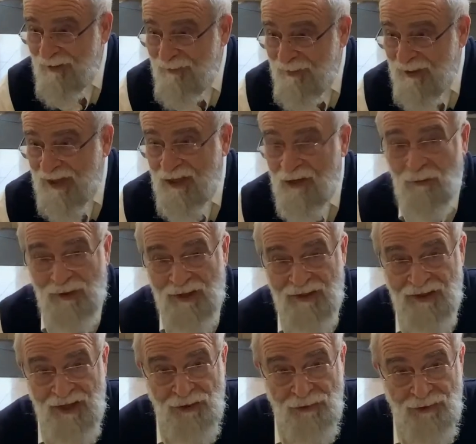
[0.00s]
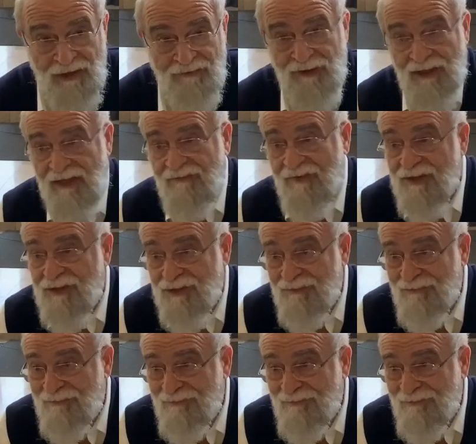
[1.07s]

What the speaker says: But I know one thing, you never leave us.